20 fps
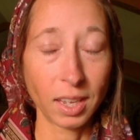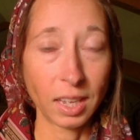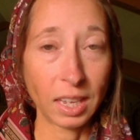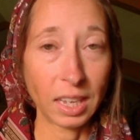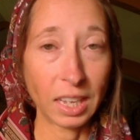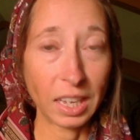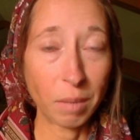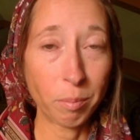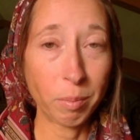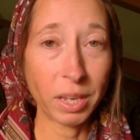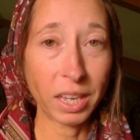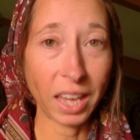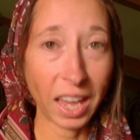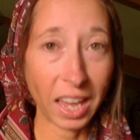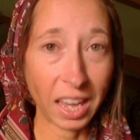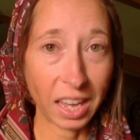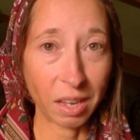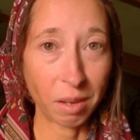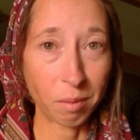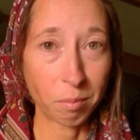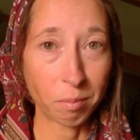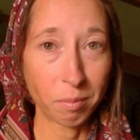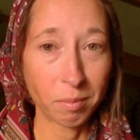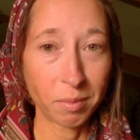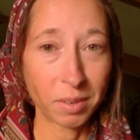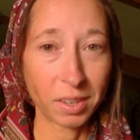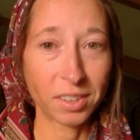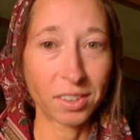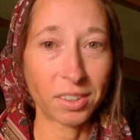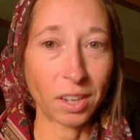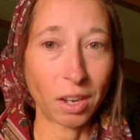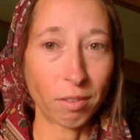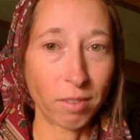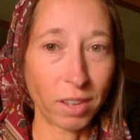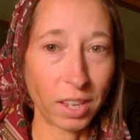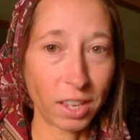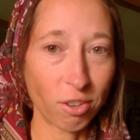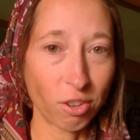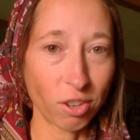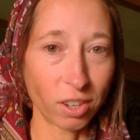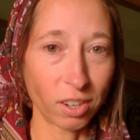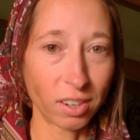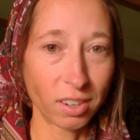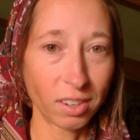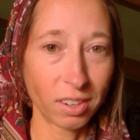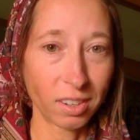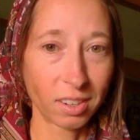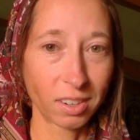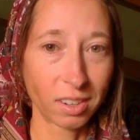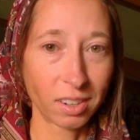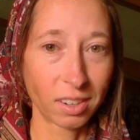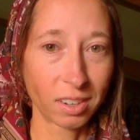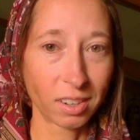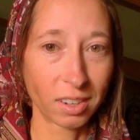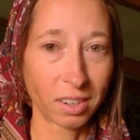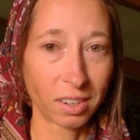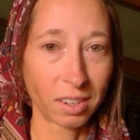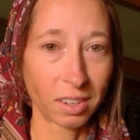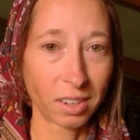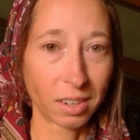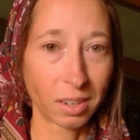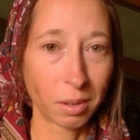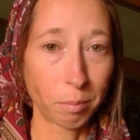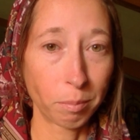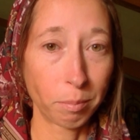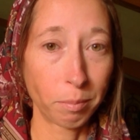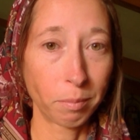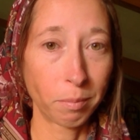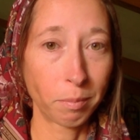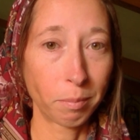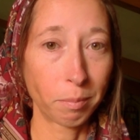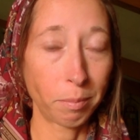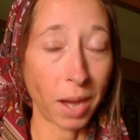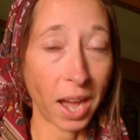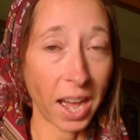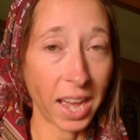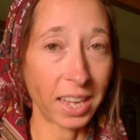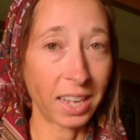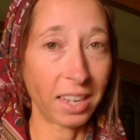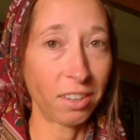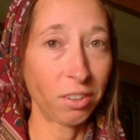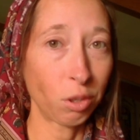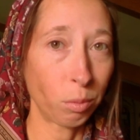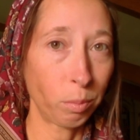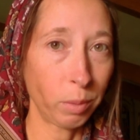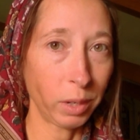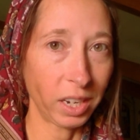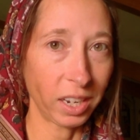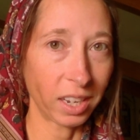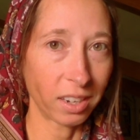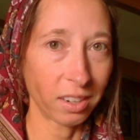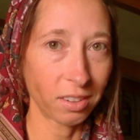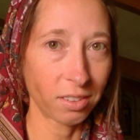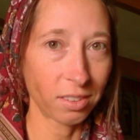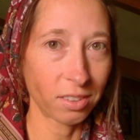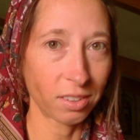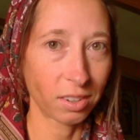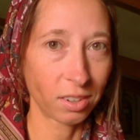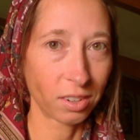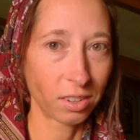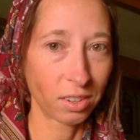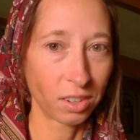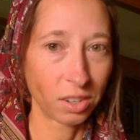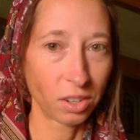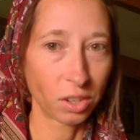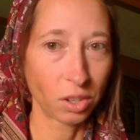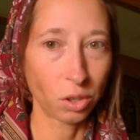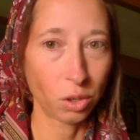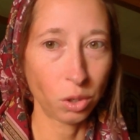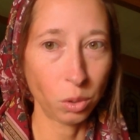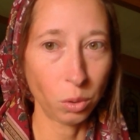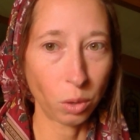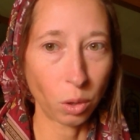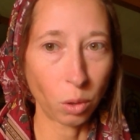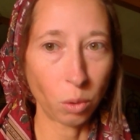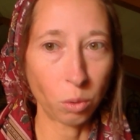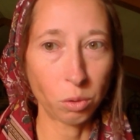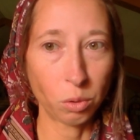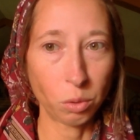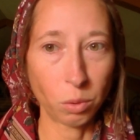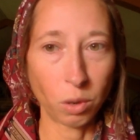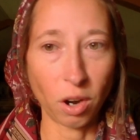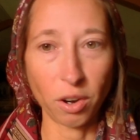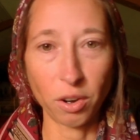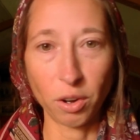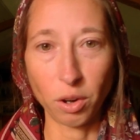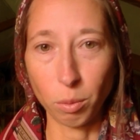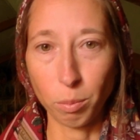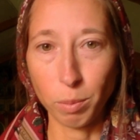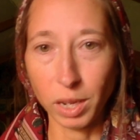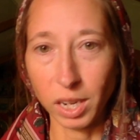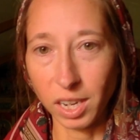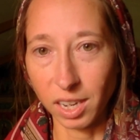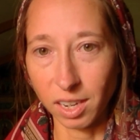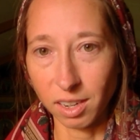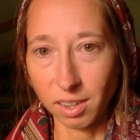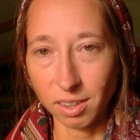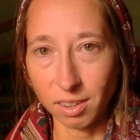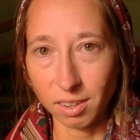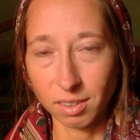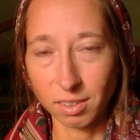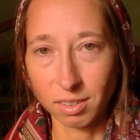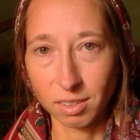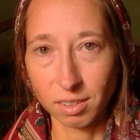He became salvation by his obedience to those who are obedient.